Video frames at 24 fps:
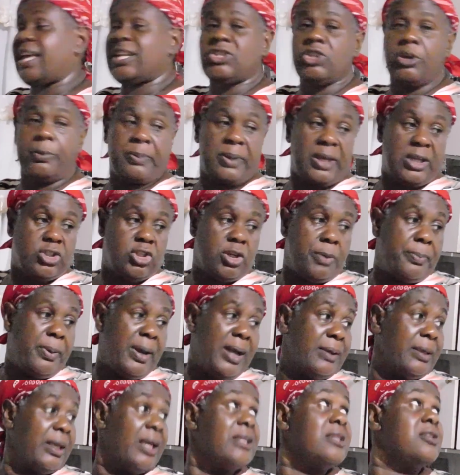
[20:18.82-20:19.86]
catch up
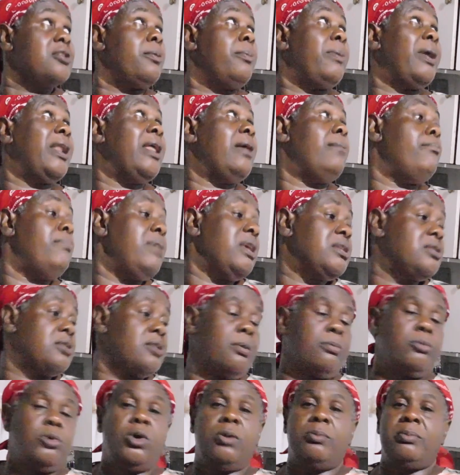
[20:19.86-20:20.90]
and get some of them big
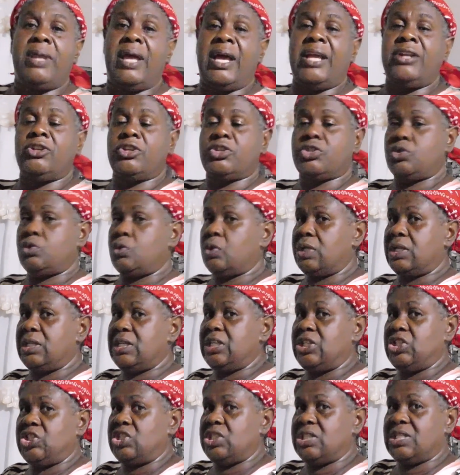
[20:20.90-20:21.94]
something up there and just do the
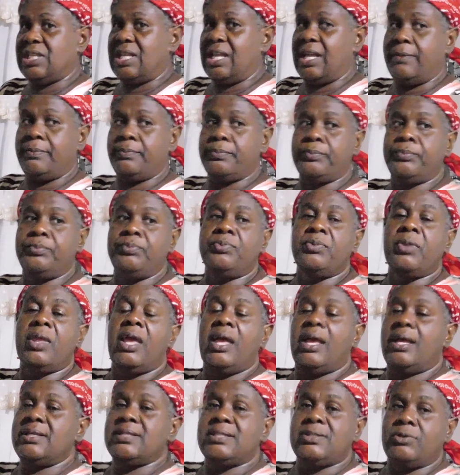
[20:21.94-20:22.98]
dishes them.
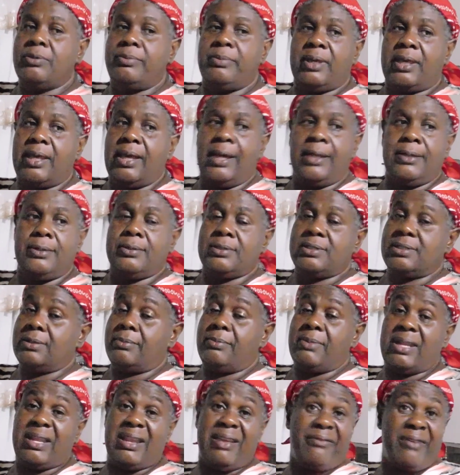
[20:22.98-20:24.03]
And so I can do
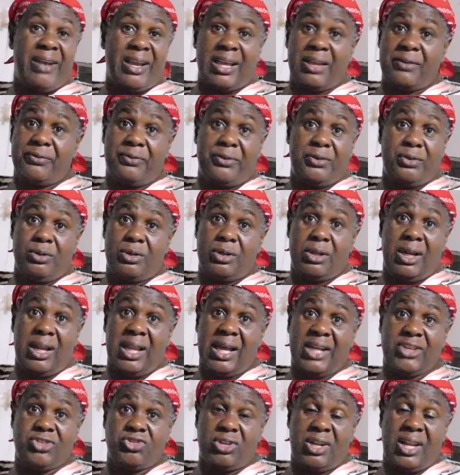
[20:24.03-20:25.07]
some. I never get food in the
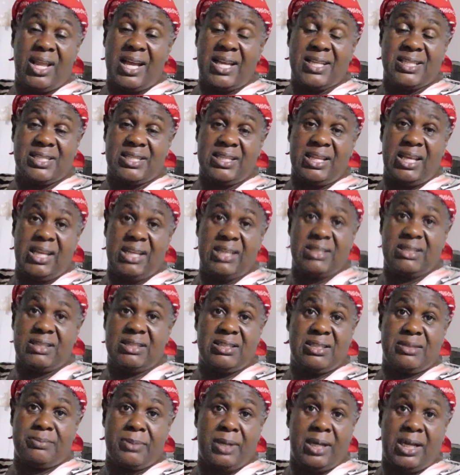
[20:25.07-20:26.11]
laundry last night,
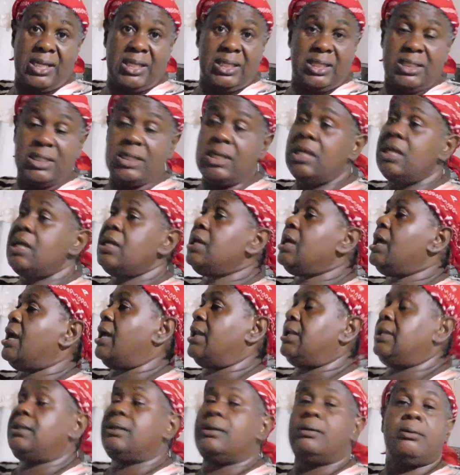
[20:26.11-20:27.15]
this morning.
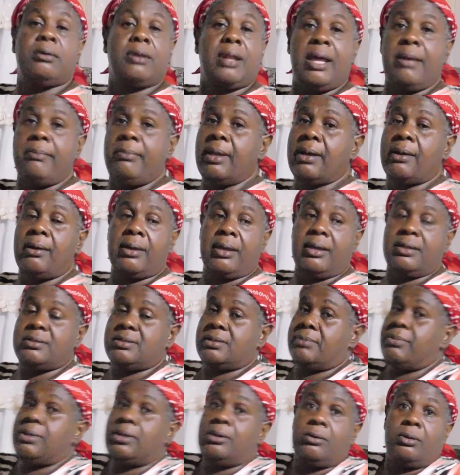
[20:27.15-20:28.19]
And then I look like I go get
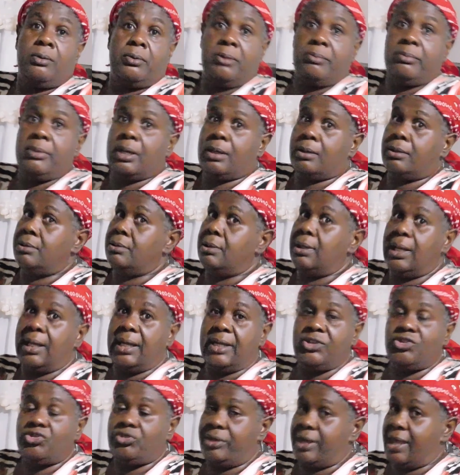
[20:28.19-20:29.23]
some, and I know I never do
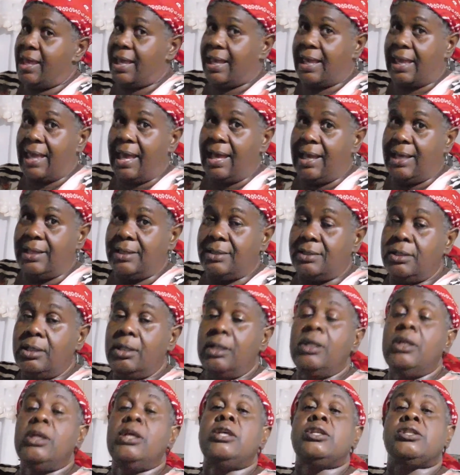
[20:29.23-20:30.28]
laundry again.
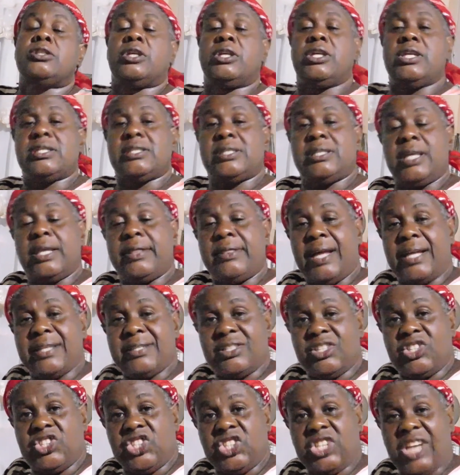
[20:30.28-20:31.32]
So you see,
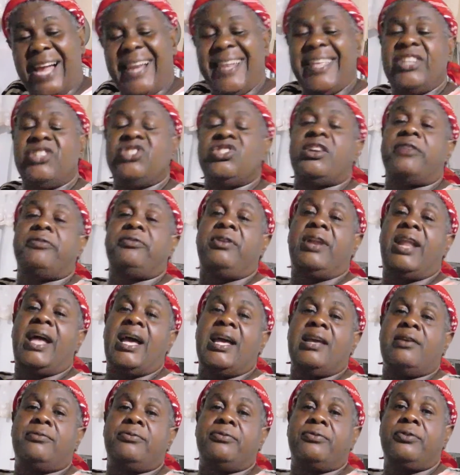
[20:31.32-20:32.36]
that's a challenge of
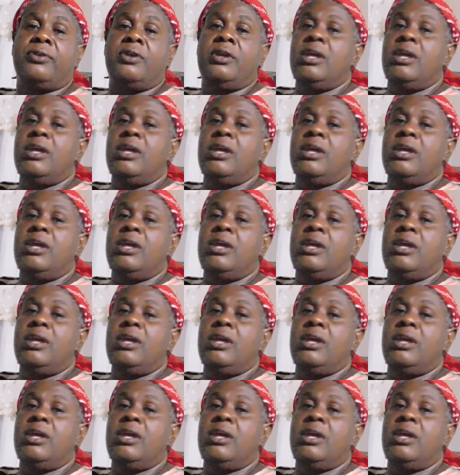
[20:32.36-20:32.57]
life.